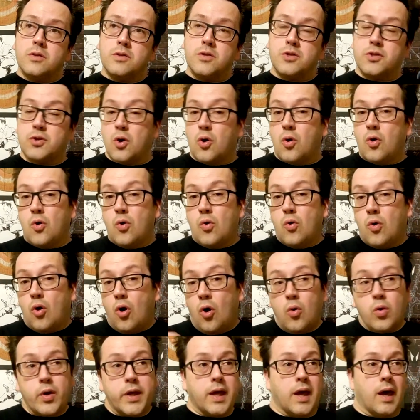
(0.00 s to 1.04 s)
So,
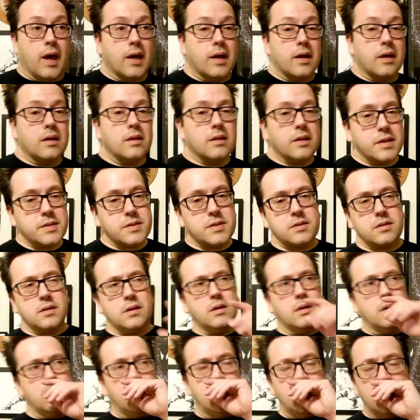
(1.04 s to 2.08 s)
okay, let's
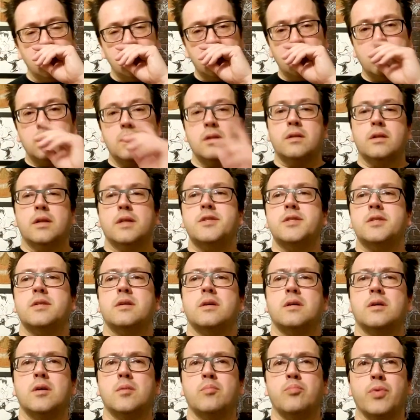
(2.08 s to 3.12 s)

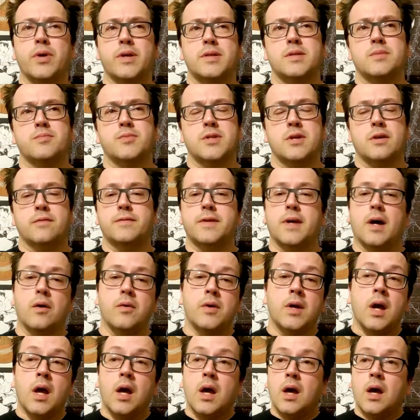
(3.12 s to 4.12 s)
break some stuff down.